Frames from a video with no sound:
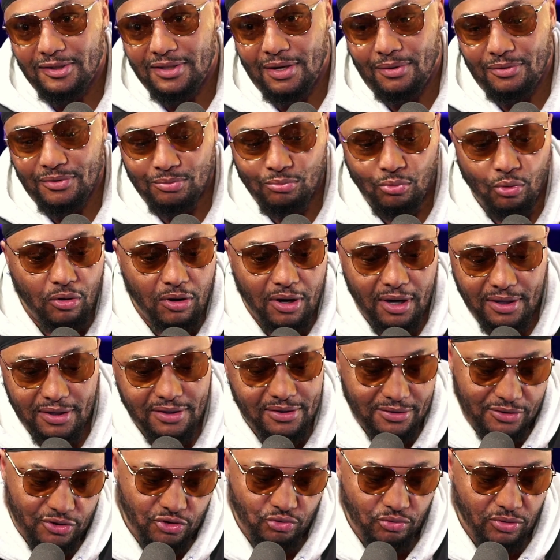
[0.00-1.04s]
That was more
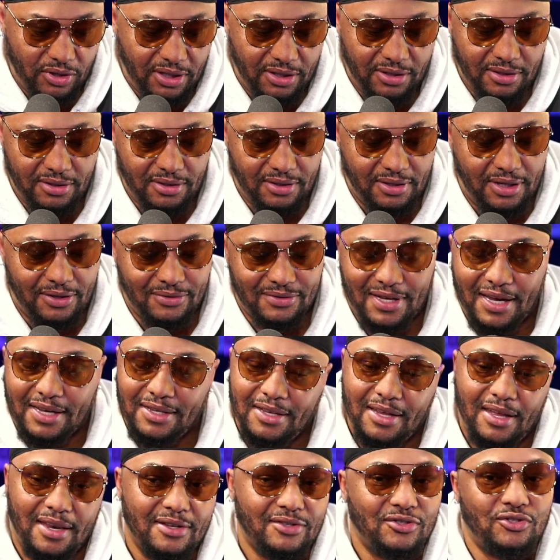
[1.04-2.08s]
street. He was like,
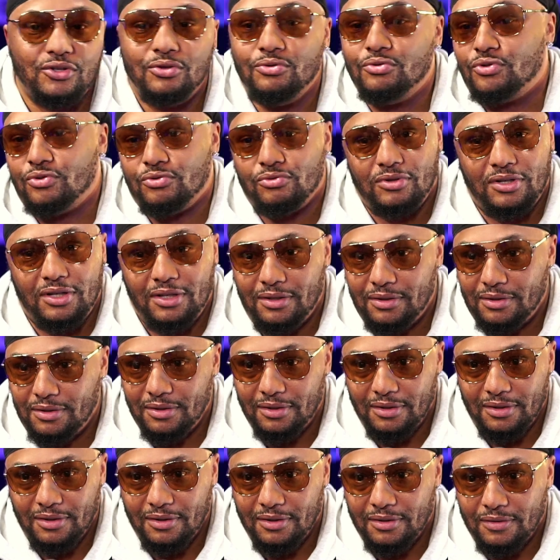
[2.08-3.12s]
nah, that's too street.
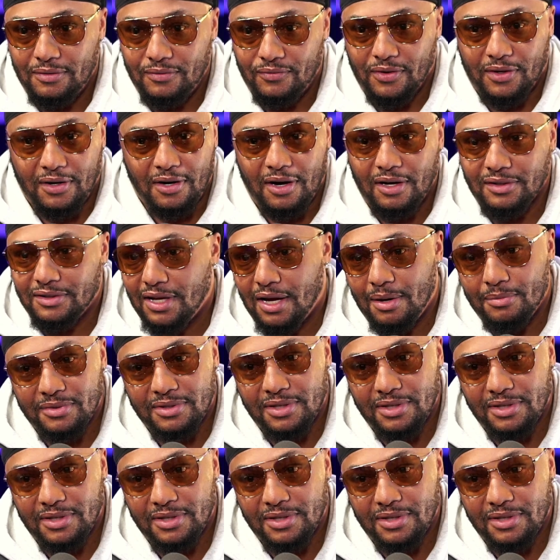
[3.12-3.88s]
With Carl Thomas.